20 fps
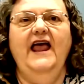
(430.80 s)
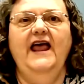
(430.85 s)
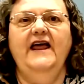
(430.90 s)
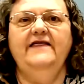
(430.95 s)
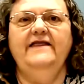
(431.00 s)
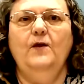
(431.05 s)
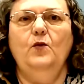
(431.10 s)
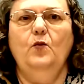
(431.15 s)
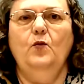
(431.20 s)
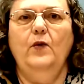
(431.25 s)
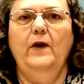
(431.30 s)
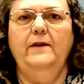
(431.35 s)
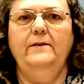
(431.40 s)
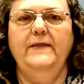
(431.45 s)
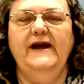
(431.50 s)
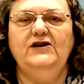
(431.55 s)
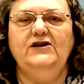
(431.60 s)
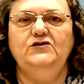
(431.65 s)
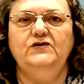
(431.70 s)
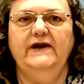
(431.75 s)
and they went
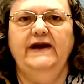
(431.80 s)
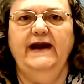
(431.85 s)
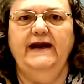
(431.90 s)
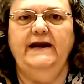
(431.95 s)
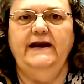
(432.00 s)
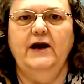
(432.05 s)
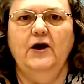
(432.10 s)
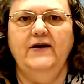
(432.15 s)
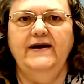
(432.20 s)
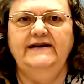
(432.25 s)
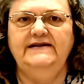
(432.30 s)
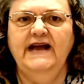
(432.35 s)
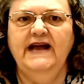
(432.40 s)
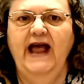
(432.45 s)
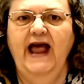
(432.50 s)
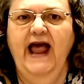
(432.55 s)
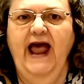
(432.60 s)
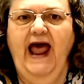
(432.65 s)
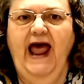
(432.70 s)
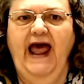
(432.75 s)
back to King Darius
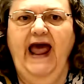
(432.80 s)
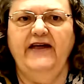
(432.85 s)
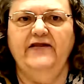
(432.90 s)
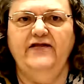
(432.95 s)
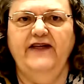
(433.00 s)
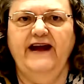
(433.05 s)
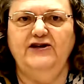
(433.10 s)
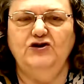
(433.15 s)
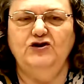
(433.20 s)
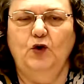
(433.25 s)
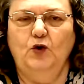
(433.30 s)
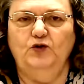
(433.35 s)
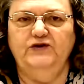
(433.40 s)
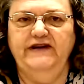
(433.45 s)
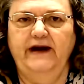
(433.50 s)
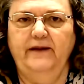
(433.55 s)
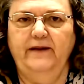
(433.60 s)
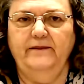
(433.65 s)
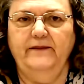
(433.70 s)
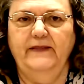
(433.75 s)
and they told
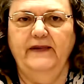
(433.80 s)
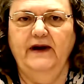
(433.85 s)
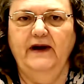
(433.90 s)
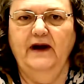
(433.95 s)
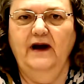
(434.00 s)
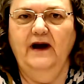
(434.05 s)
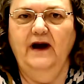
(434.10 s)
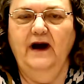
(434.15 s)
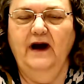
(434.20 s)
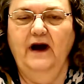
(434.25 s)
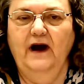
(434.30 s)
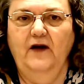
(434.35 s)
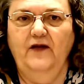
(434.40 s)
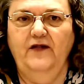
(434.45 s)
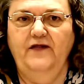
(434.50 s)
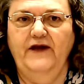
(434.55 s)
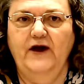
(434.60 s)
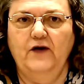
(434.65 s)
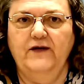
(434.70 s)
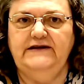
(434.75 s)
him,
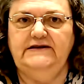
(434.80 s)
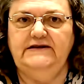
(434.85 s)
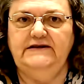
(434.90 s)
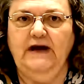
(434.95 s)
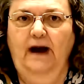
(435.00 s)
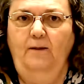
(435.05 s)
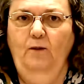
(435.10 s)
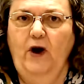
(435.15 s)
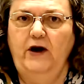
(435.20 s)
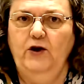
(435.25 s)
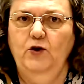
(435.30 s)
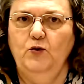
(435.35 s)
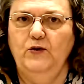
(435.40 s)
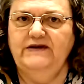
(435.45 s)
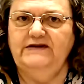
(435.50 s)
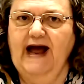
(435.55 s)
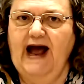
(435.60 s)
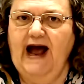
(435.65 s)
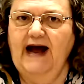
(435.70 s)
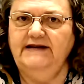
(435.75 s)
there is someone who
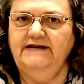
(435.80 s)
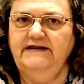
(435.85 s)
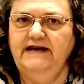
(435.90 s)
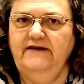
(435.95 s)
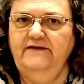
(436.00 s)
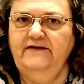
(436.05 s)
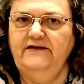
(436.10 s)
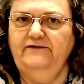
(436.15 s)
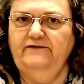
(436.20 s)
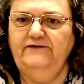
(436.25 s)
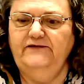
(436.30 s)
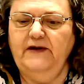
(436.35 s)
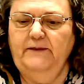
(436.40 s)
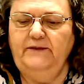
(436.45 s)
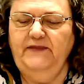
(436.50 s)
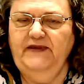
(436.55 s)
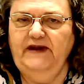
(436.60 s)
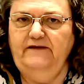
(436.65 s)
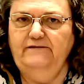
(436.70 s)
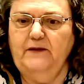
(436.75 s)
is asking
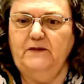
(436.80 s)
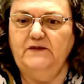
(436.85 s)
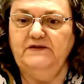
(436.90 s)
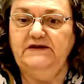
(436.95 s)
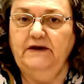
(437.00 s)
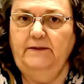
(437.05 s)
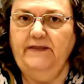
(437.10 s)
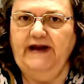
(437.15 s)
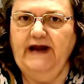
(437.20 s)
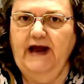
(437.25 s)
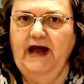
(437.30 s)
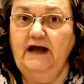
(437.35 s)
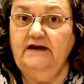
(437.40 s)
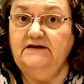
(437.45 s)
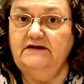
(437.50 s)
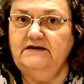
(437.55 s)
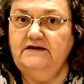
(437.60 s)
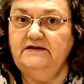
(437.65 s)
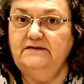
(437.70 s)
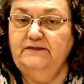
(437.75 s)
something from somebody
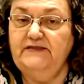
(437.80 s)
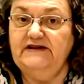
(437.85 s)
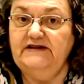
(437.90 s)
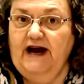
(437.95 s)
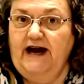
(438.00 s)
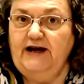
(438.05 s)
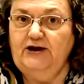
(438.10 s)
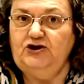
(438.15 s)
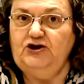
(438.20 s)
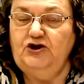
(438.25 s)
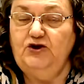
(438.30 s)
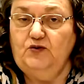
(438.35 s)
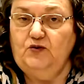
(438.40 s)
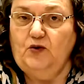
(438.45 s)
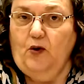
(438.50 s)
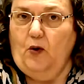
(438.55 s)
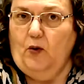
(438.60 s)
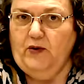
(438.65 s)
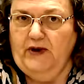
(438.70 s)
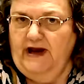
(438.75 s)
else besides you,
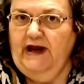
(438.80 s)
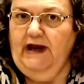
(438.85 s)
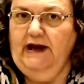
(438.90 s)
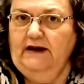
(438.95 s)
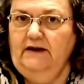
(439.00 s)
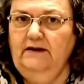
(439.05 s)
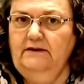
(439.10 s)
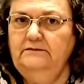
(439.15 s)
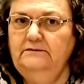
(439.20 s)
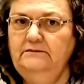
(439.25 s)
O king.